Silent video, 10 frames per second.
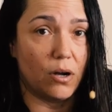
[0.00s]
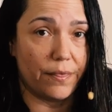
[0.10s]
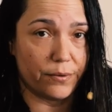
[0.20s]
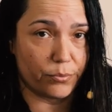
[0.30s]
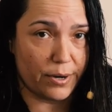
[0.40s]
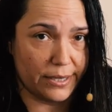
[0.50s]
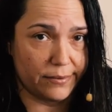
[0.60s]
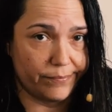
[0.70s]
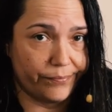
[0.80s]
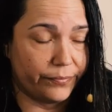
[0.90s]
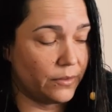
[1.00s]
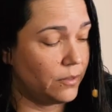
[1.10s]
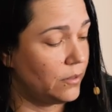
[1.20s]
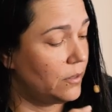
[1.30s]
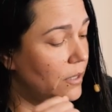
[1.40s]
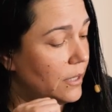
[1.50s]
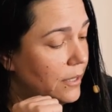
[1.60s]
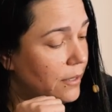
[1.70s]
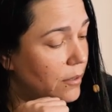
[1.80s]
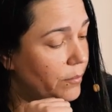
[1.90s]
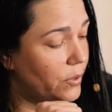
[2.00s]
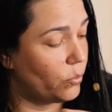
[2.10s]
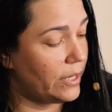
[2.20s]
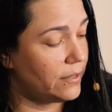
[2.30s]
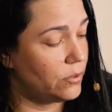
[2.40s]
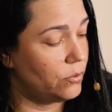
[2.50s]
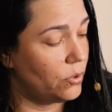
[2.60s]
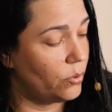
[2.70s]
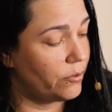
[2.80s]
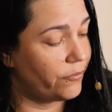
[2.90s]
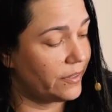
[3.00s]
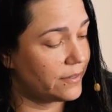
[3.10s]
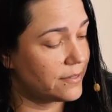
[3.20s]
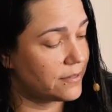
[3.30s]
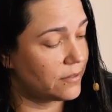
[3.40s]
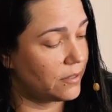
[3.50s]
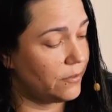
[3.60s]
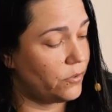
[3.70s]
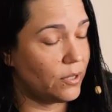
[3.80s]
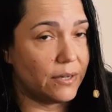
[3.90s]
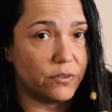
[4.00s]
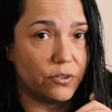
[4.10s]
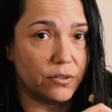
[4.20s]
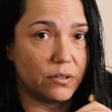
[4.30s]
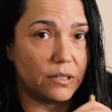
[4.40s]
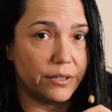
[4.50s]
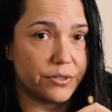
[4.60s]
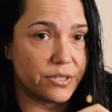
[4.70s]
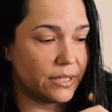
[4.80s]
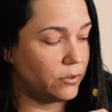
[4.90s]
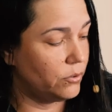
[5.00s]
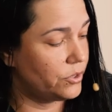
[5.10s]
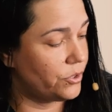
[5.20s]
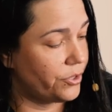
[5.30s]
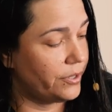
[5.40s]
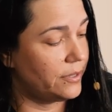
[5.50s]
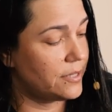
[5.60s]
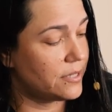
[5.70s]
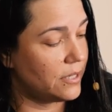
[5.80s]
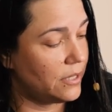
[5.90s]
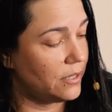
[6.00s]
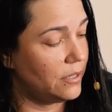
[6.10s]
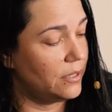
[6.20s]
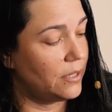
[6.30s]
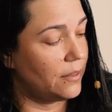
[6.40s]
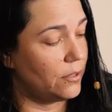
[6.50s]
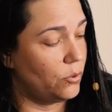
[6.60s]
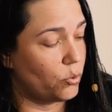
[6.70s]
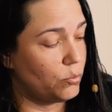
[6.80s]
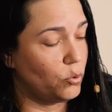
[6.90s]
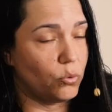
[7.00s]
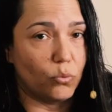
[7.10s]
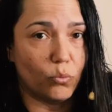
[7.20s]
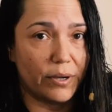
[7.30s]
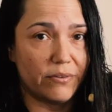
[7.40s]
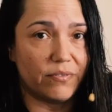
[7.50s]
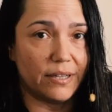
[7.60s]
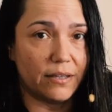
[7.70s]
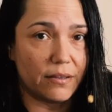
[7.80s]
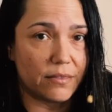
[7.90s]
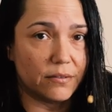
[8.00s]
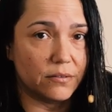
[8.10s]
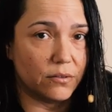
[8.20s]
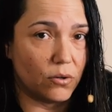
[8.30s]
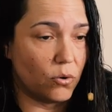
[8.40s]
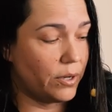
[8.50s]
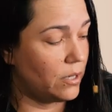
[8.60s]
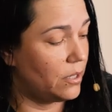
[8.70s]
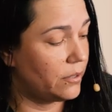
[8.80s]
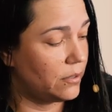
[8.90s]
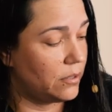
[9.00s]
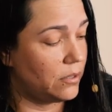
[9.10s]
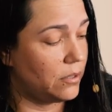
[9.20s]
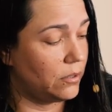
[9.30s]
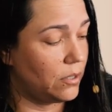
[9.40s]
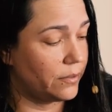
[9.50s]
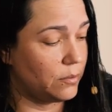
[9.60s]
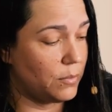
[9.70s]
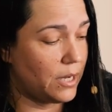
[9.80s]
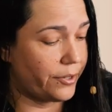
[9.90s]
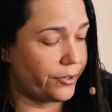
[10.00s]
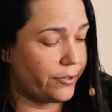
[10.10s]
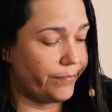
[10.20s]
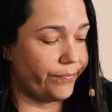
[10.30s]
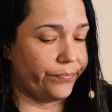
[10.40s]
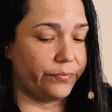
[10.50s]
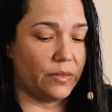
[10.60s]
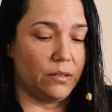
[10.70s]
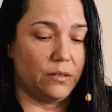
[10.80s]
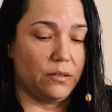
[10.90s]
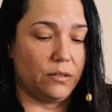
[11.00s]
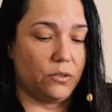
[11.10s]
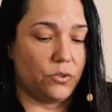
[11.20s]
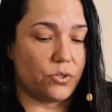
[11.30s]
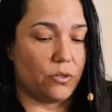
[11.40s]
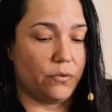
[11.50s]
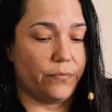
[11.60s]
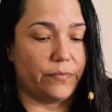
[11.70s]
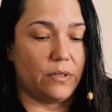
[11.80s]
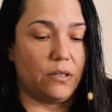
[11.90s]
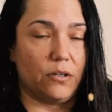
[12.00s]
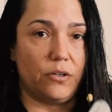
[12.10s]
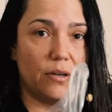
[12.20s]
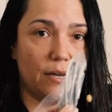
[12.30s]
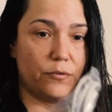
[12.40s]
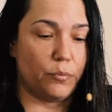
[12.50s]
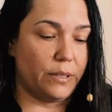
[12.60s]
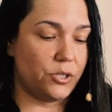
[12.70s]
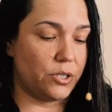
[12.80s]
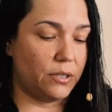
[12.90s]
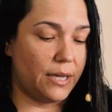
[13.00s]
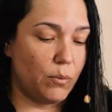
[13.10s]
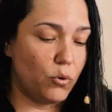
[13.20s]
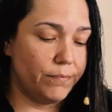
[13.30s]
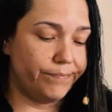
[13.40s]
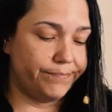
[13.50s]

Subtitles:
on the right. The way that you know if you have a good clear signal is you're going to see the normal wavelength going on along the monitor. So here you have your patient cable.